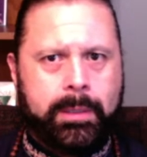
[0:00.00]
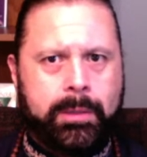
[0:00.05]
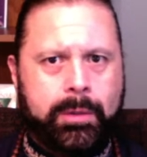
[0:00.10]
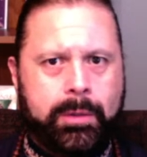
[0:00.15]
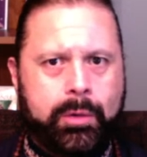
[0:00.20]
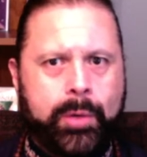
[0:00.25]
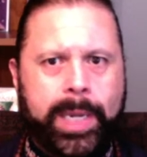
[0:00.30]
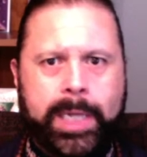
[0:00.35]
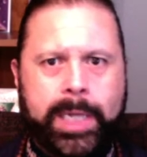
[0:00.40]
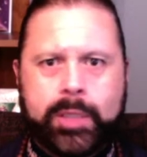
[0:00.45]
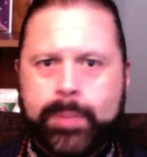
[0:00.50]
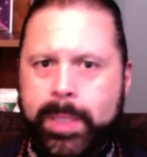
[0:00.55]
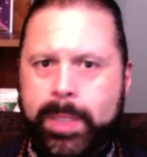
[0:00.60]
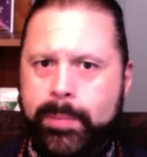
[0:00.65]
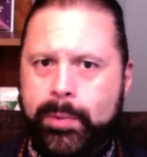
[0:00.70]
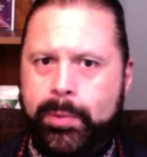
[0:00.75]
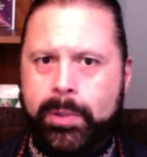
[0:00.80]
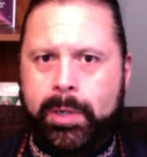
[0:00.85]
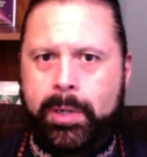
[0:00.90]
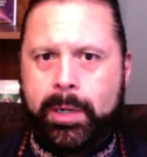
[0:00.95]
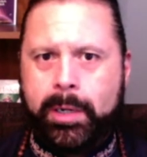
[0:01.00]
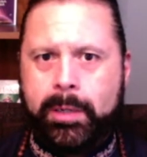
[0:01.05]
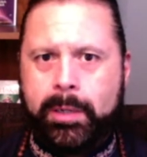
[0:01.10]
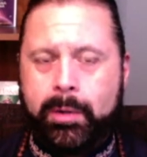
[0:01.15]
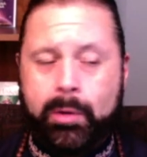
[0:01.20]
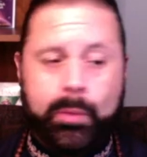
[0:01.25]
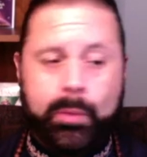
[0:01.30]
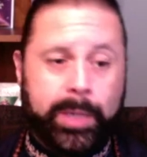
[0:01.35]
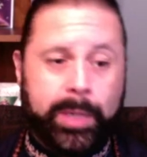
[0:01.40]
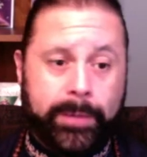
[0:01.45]
New Age people
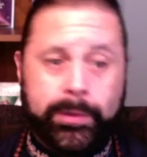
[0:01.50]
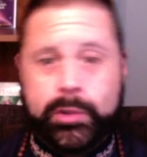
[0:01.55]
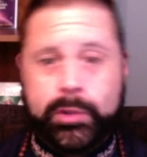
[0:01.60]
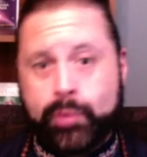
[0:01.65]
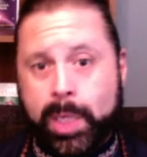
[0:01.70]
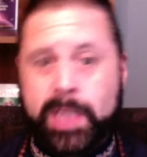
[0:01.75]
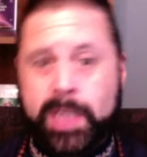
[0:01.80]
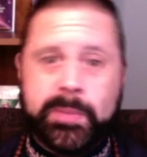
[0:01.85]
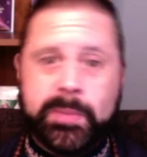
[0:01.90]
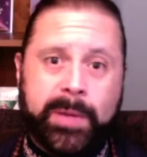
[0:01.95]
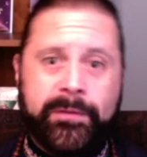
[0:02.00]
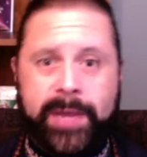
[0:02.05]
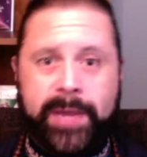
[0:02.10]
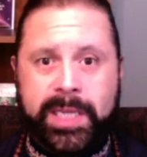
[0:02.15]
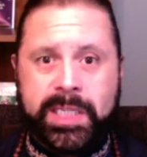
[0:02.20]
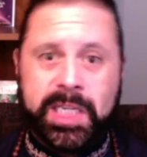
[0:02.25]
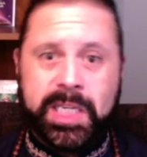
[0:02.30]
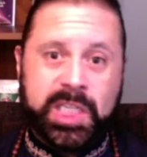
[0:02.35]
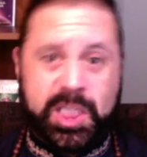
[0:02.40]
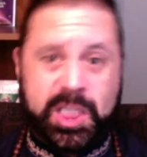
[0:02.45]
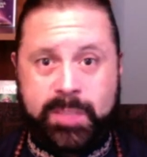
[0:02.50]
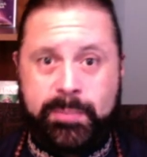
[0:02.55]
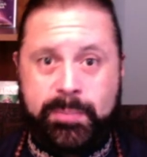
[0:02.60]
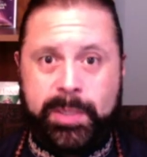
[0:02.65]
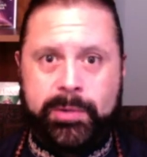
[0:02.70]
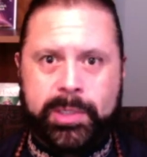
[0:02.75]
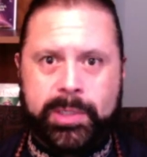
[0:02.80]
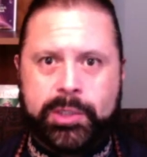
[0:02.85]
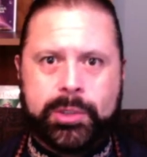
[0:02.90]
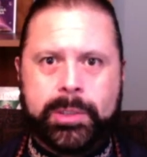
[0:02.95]
are, oh, whatever strikes my fancy
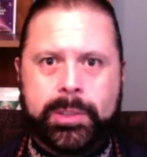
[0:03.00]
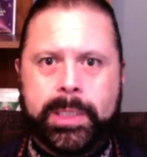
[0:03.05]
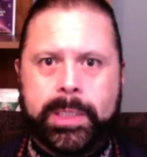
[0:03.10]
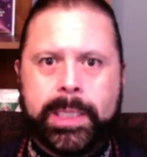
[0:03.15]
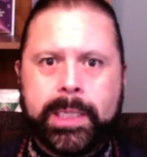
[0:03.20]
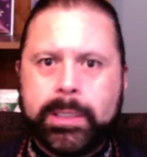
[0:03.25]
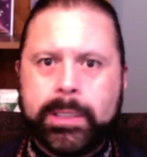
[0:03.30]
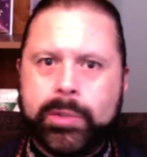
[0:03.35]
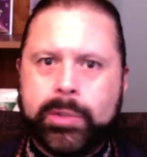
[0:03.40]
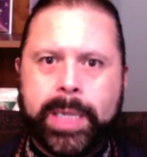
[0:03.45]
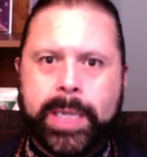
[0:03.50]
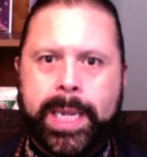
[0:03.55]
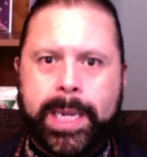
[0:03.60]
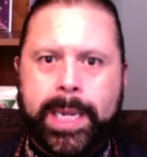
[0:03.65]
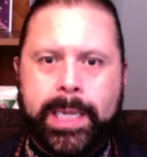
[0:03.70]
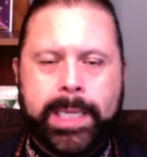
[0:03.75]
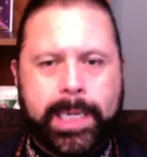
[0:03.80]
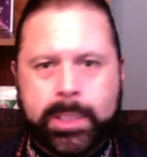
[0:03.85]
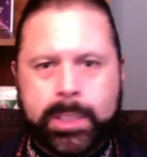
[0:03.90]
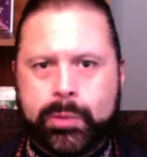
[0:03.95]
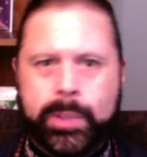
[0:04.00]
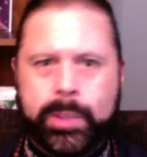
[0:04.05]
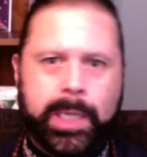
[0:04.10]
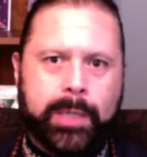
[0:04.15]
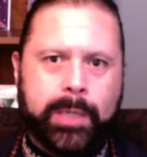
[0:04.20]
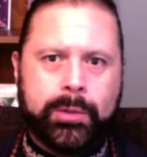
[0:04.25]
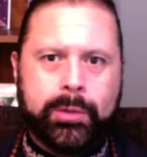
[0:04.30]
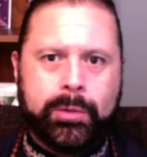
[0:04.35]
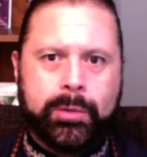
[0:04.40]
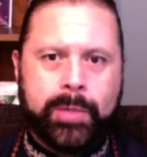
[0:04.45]
spiritually today, that's what
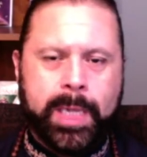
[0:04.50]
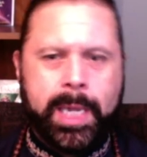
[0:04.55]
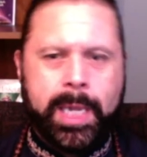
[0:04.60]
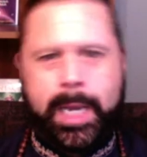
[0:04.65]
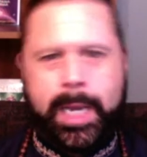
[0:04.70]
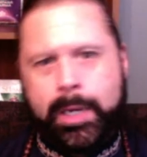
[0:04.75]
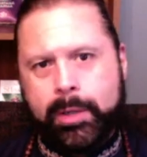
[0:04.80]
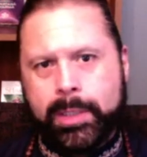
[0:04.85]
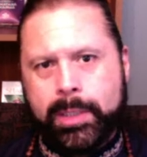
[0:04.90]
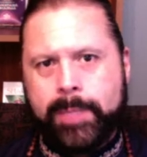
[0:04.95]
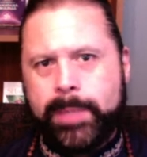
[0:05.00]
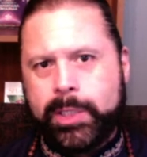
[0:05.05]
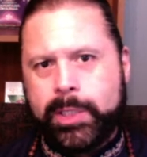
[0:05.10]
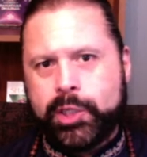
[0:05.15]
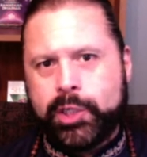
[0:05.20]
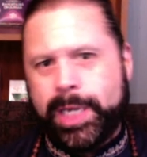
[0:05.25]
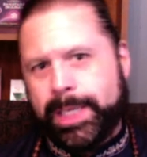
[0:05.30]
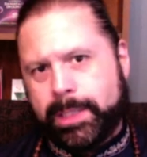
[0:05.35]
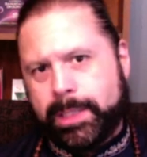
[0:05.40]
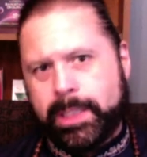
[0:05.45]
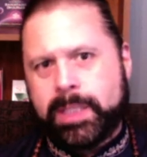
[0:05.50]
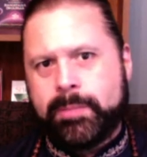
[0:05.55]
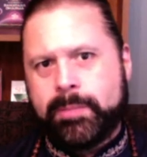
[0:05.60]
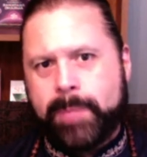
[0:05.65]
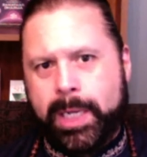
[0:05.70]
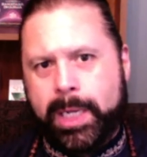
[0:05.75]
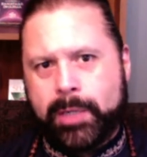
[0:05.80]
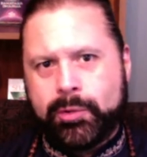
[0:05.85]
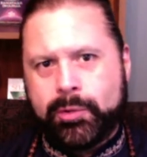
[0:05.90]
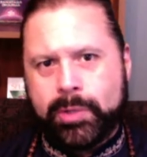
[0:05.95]
I'll do. Oh, let me chant this
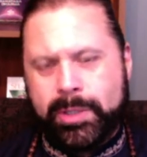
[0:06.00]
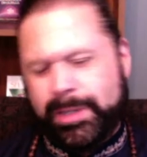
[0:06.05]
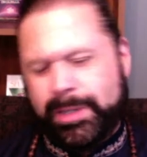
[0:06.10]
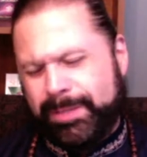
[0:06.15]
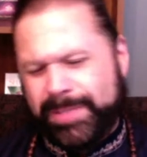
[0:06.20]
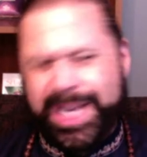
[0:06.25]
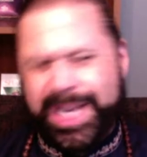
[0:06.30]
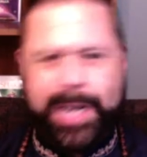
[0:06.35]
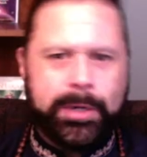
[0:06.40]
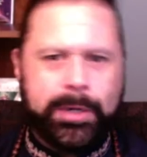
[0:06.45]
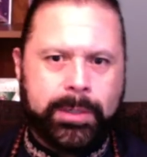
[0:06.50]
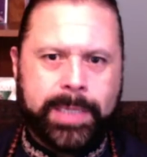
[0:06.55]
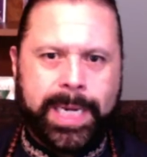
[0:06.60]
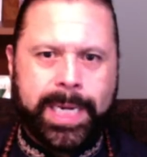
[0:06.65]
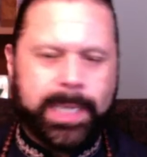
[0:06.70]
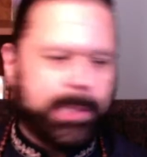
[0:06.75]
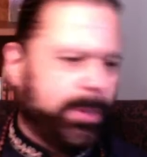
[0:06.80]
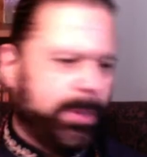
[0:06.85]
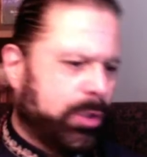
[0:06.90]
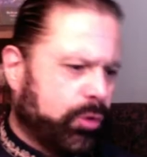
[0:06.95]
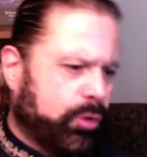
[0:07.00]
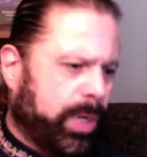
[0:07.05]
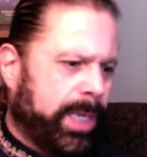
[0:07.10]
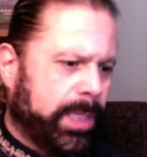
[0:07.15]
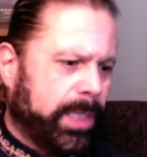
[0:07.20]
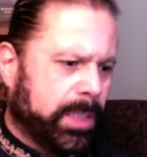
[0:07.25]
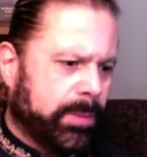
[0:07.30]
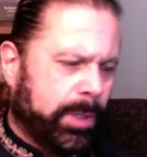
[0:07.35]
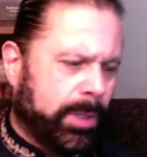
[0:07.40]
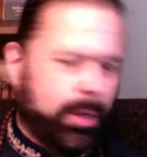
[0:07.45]
mantra. Oh, I'm tired of that. Let me
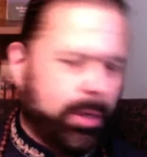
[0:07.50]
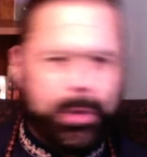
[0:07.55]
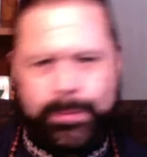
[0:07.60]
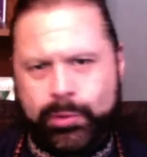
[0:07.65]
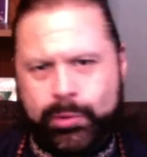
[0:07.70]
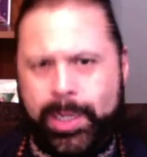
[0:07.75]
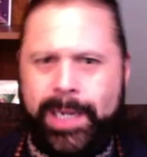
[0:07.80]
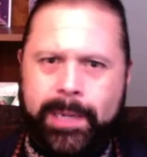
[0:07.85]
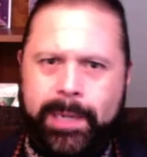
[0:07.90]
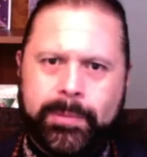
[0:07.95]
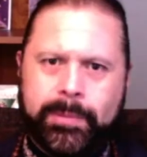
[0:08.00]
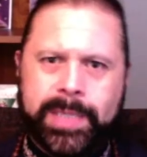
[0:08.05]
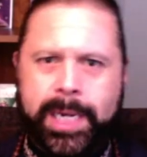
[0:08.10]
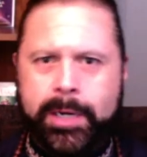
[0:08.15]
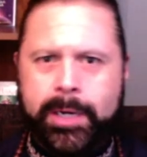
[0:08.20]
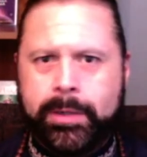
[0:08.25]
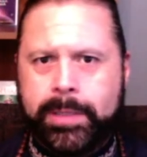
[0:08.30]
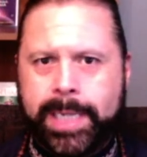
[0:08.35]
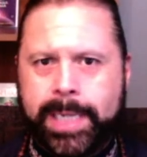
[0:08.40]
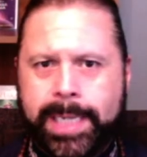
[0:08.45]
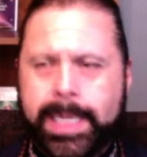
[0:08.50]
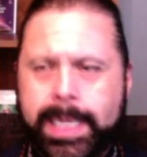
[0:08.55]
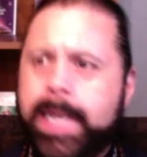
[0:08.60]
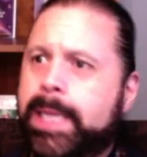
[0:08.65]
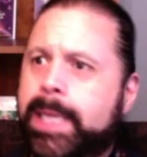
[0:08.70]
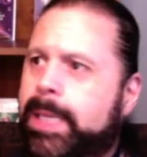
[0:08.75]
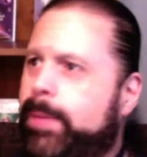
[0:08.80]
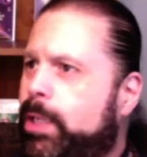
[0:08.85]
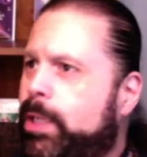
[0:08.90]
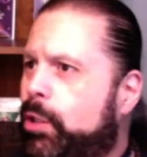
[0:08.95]
try this. Oh, I'm tired of
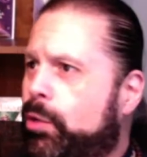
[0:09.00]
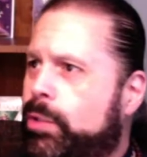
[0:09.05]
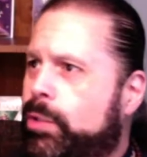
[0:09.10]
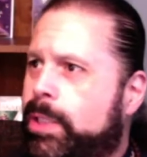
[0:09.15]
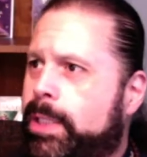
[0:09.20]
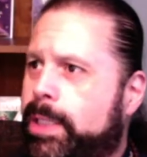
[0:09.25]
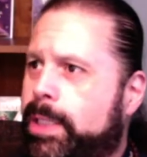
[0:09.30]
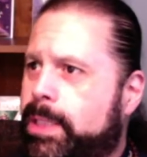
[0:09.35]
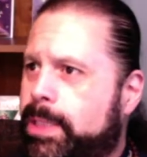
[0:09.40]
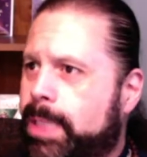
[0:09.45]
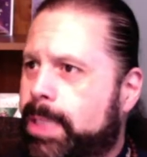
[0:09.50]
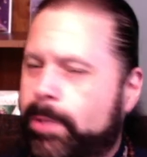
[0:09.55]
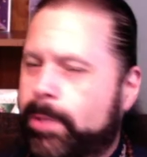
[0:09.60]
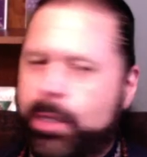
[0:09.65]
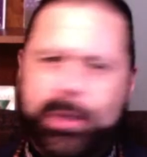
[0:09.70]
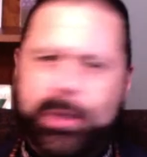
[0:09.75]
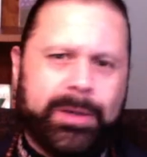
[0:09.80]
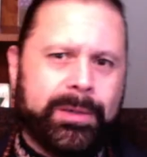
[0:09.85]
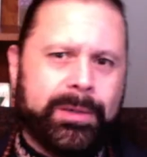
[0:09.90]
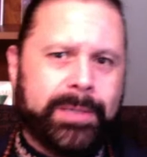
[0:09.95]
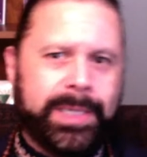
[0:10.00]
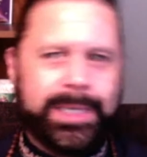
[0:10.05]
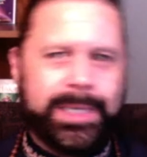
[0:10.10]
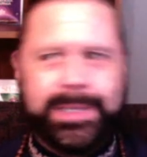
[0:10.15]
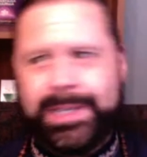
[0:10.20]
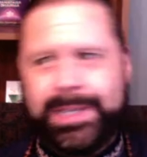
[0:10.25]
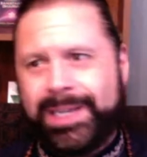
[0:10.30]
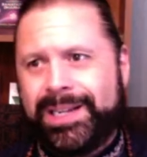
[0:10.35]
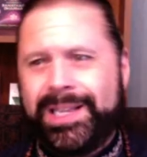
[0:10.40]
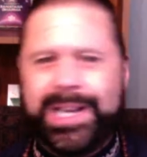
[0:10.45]
that. Let me go to this seminar. Oh,
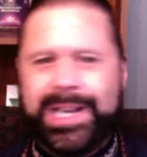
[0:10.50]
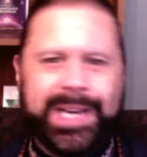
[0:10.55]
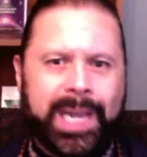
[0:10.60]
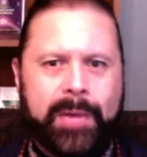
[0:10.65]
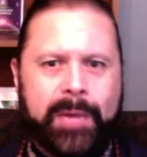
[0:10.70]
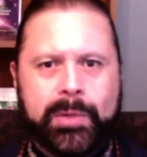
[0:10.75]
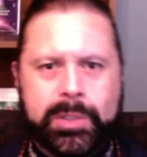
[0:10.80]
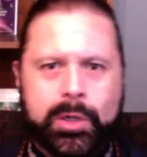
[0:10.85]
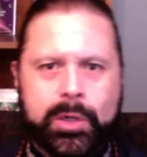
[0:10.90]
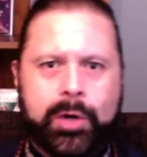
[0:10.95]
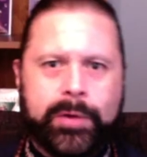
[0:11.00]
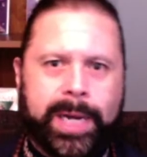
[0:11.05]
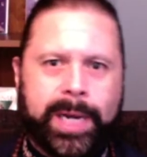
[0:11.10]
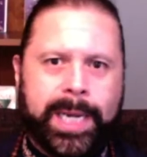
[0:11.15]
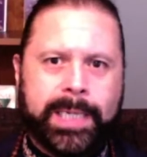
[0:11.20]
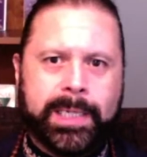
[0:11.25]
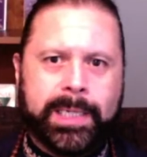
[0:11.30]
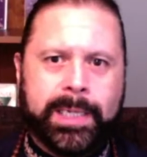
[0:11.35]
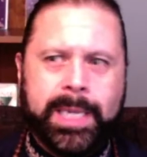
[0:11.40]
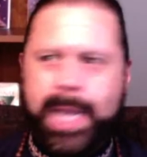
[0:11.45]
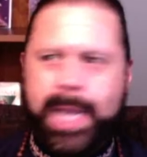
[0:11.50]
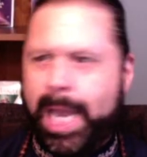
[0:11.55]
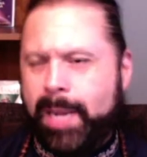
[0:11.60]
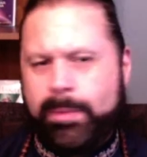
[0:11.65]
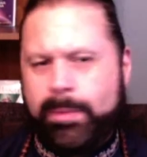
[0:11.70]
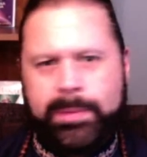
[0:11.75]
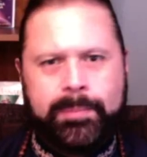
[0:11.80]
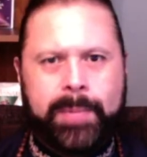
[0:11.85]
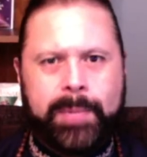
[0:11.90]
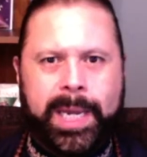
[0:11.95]
yeah, that guy was all right.
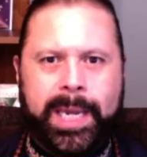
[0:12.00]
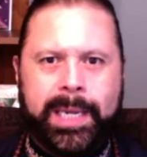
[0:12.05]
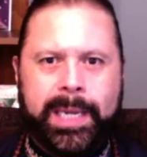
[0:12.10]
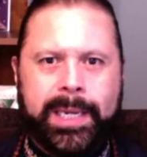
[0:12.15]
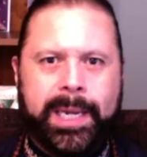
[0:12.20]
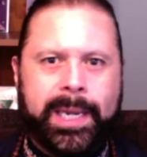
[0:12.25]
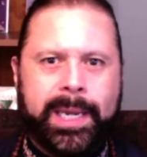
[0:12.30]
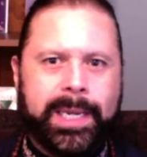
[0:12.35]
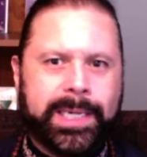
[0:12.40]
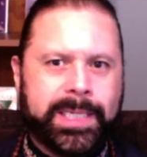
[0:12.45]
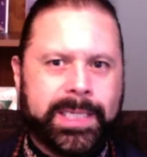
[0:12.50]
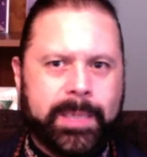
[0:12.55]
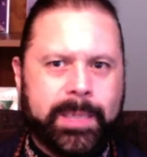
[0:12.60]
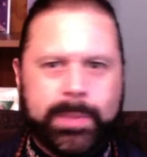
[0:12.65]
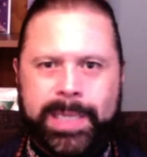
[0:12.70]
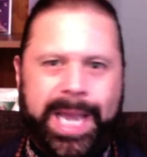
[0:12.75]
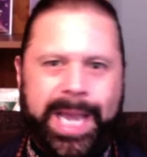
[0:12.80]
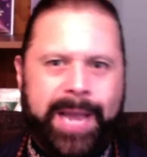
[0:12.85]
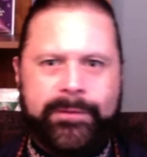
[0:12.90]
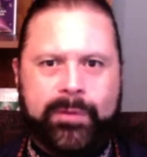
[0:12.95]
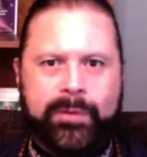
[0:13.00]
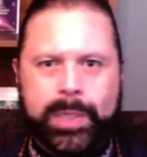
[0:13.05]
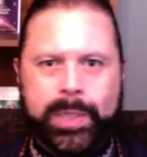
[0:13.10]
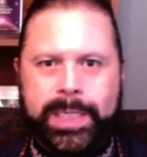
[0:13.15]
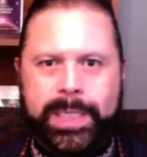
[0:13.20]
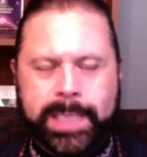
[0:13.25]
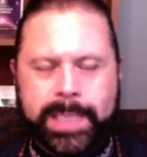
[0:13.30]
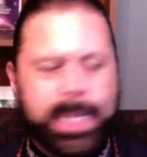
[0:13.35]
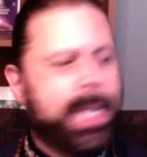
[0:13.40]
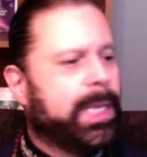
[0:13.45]
I accepted half of
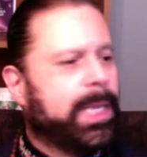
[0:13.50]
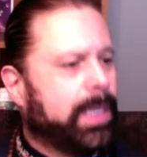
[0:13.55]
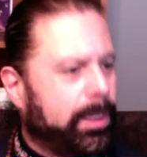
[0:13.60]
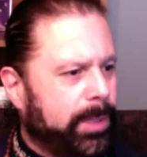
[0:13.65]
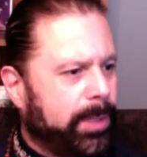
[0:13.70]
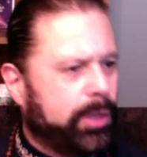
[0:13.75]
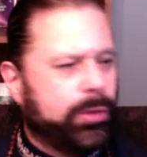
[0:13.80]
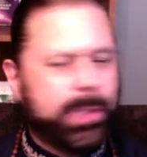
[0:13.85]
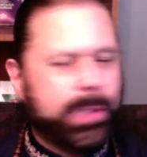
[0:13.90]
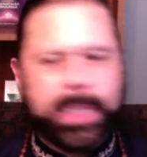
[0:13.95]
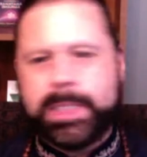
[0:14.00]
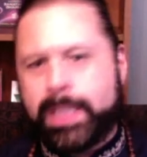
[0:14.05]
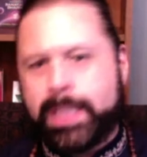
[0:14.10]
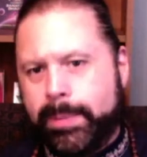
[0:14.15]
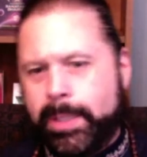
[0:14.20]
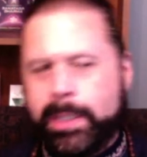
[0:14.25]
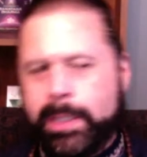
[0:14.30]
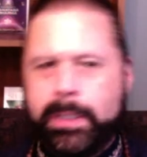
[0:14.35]
what he said. Let me do this.